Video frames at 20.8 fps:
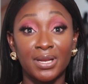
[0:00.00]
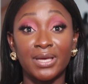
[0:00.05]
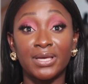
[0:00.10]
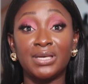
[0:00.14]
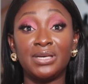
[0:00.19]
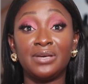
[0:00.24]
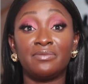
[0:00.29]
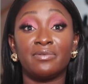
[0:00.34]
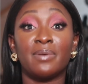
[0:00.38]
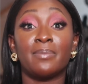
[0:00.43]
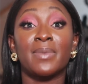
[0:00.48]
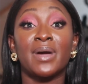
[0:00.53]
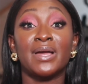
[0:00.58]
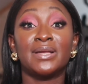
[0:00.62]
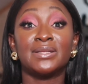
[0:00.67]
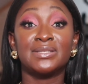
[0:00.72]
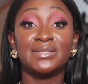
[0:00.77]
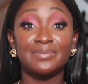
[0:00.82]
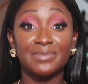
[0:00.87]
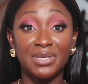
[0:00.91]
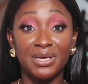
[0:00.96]
Like, he
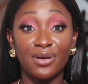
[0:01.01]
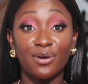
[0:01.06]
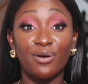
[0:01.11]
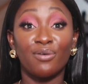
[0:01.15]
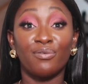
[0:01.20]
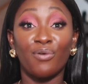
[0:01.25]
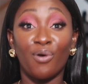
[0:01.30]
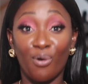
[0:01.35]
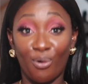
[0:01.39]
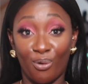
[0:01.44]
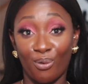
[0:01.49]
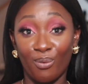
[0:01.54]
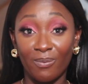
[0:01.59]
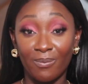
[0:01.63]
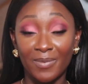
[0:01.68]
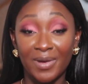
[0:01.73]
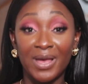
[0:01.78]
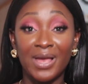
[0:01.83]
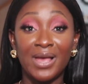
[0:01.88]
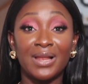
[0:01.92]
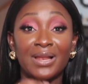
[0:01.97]
reminds me of home.
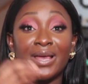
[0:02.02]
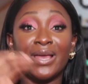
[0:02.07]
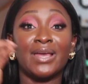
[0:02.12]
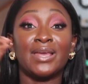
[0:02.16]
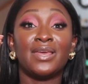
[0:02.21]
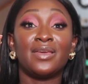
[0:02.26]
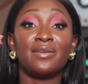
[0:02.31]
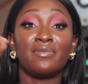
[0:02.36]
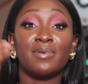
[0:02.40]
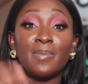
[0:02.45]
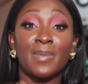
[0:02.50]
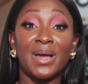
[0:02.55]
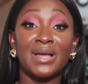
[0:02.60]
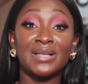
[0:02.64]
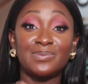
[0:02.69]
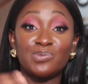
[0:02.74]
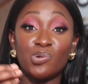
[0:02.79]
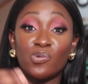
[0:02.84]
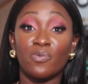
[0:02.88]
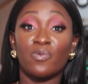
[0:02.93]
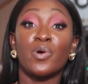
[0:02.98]
Like, he
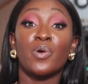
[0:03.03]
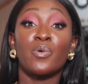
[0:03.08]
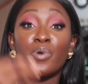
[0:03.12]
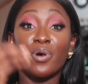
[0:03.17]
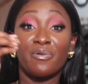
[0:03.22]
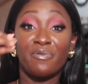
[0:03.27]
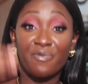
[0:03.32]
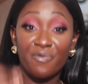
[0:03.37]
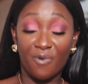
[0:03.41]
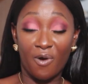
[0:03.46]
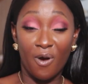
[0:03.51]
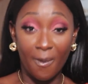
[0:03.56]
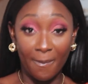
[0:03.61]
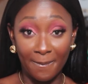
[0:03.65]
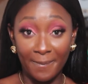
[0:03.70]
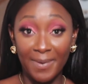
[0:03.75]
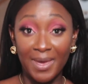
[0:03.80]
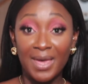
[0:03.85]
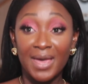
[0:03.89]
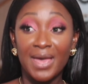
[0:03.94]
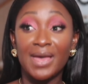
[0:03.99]
reminds me of where we're
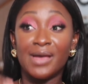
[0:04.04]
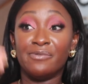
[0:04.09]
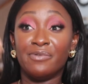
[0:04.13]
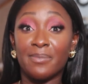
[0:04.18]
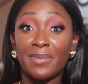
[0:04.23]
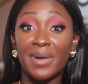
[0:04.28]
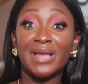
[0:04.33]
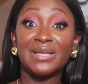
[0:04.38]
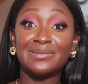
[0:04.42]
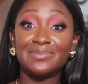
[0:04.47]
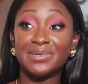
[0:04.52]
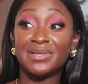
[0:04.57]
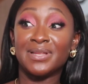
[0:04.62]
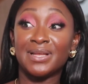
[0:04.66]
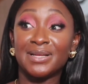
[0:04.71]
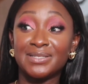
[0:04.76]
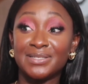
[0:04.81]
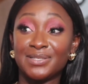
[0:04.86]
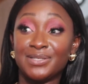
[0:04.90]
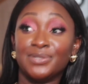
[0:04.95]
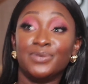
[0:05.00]
from, and reminds me
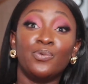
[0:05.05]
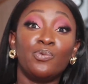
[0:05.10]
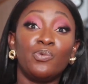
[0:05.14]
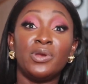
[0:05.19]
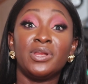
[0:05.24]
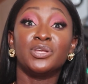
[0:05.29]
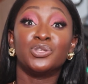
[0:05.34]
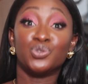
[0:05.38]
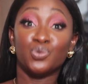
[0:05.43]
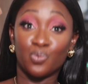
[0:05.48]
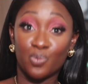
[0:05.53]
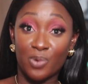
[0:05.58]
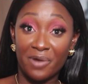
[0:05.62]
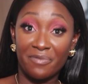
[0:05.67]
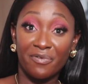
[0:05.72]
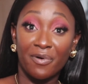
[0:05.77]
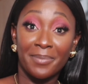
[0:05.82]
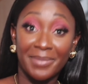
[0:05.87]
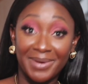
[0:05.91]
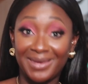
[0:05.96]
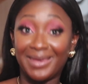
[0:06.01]
that we need to, we're
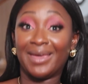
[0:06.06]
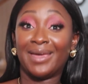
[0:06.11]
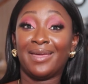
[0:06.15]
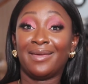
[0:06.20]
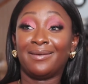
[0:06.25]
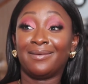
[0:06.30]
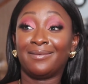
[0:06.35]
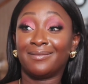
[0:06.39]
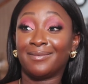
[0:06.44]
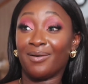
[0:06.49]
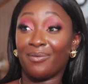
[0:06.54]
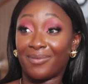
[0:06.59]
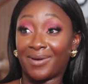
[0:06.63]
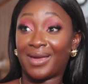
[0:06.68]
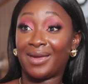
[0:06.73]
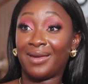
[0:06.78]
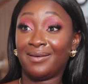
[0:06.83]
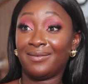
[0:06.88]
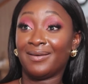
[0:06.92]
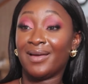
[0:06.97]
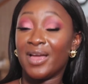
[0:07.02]
from here,
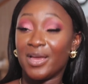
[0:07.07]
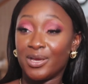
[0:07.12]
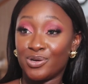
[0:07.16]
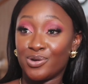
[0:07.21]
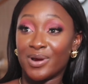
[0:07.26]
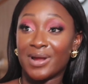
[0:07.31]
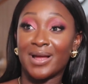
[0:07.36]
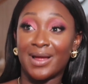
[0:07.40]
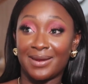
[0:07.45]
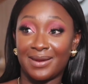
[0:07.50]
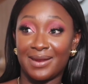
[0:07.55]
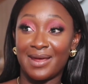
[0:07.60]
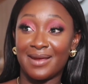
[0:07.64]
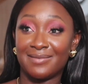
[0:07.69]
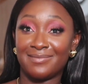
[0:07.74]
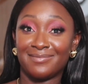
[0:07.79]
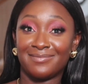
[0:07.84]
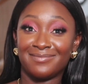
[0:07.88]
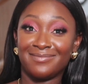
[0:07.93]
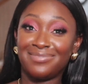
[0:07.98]
okay? You're Ghanaian.